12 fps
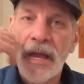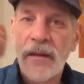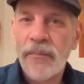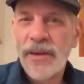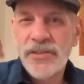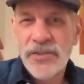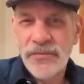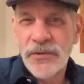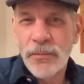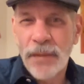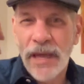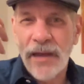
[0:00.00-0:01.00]
and it makes you
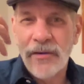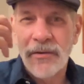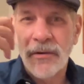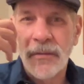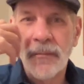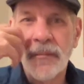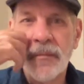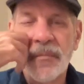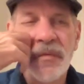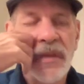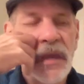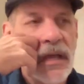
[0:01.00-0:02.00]
feel bad you know
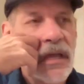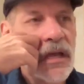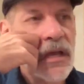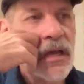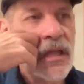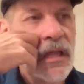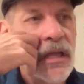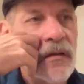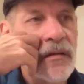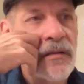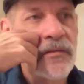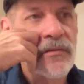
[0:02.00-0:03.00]

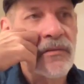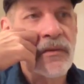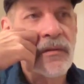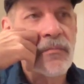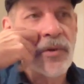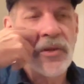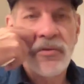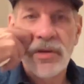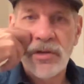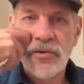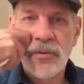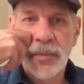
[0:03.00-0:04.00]
and it's the, but you
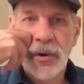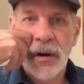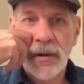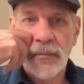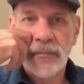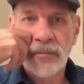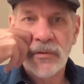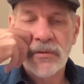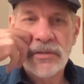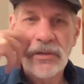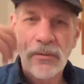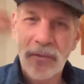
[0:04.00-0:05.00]
did your part
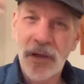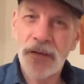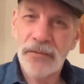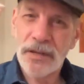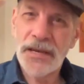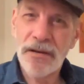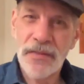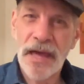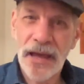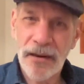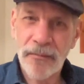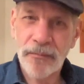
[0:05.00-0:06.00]
so i hear
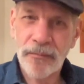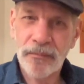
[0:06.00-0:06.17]
that